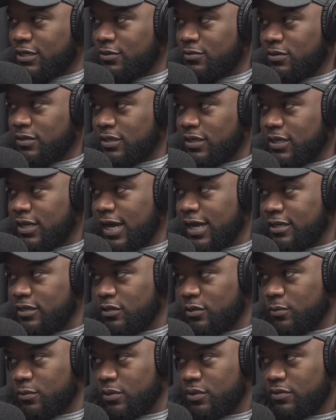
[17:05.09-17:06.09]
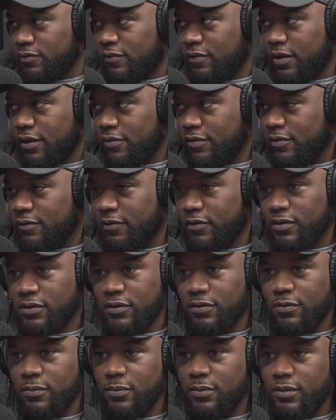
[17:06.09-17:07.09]
that's usually not someone's very
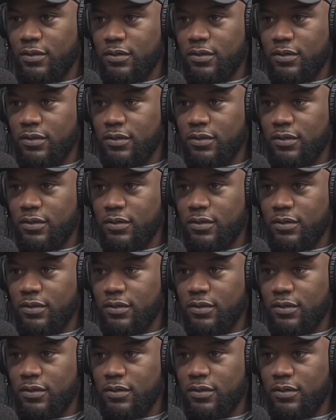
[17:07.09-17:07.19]
first home.